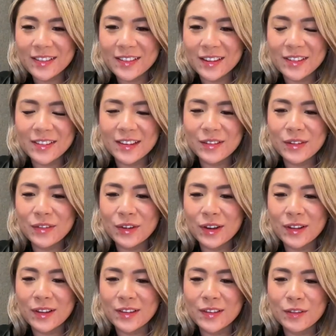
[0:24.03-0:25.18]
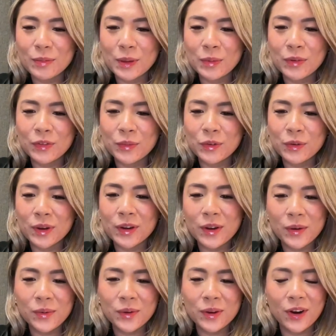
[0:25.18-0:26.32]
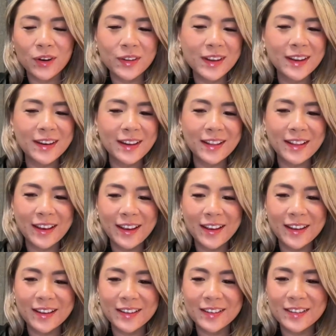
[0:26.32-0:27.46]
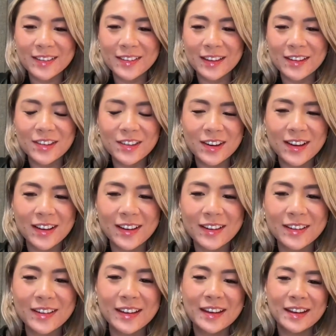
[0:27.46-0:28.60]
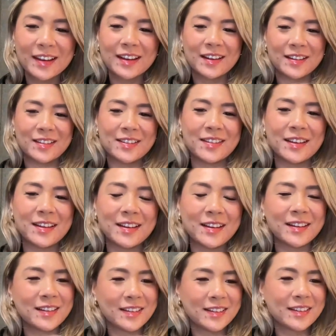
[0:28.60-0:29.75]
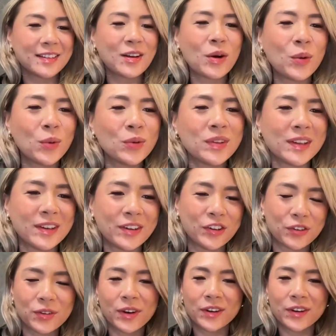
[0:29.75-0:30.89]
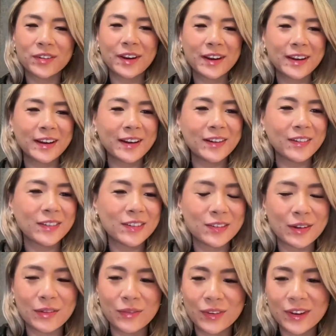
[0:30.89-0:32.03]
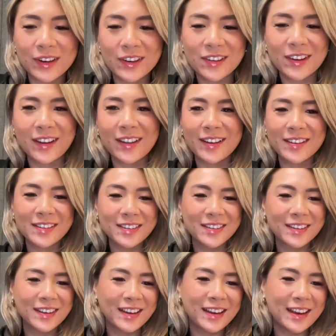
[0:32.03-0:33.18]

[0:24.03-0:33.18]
Sounds like we've got lots of people from Toronto. Oh, Carly in LA. Sunshine. It's cold here in Toronto right now, so I'm very jealous.